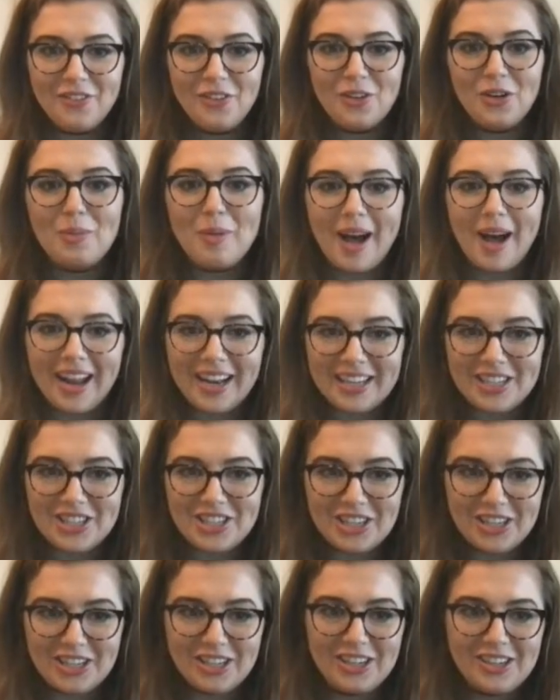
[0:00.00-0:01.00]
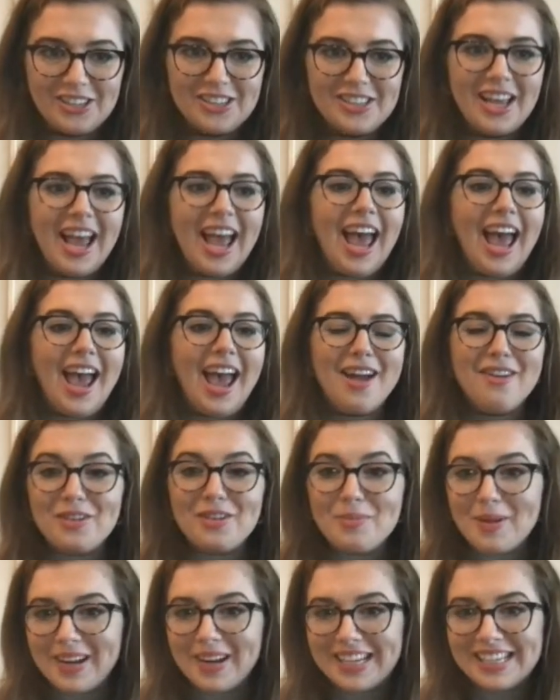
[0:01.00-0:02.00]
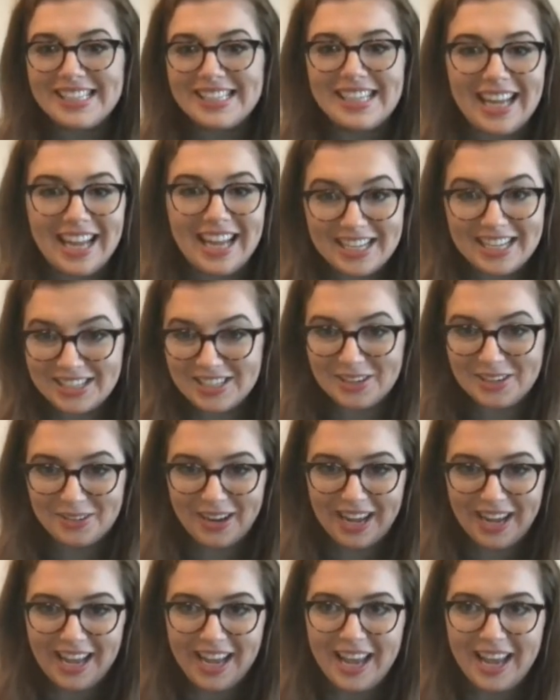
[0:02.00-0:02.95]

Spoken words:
Full body chills. Everybody's into it.